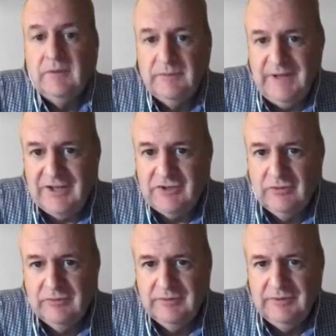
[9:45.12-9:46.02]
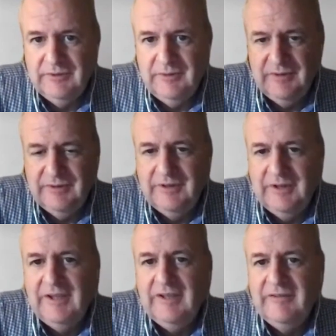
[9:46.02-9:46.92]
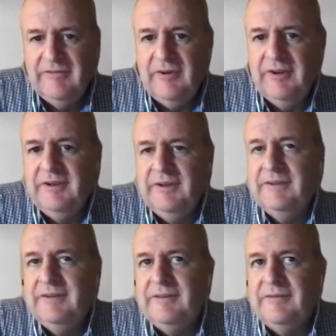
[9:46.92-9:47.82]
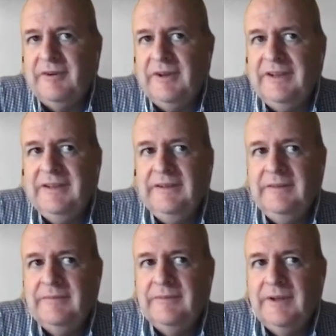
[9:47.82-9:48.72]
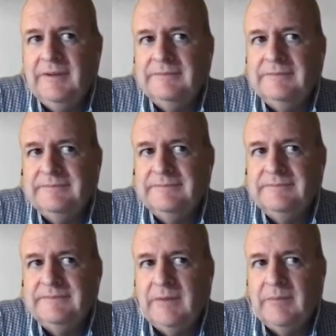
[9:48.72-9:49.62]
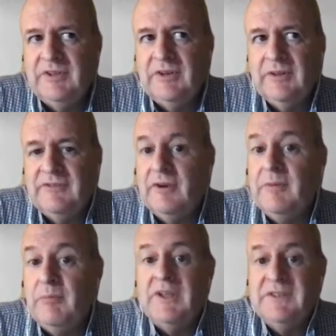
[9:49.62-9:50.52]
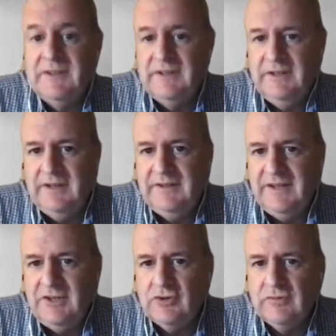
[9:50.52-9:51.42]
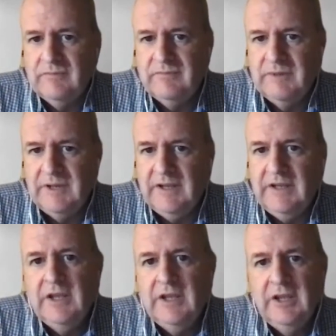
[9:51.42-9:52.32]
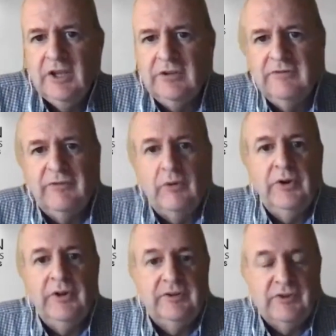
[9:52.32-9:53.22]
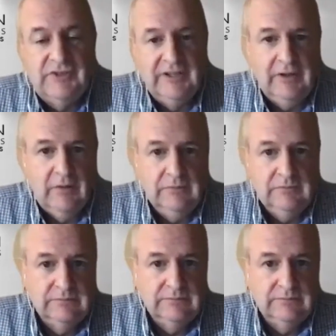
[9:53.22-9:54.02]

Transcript: natural, uh, uh, very, very um, material is very present in, in nature, okay? Convert it into silicon,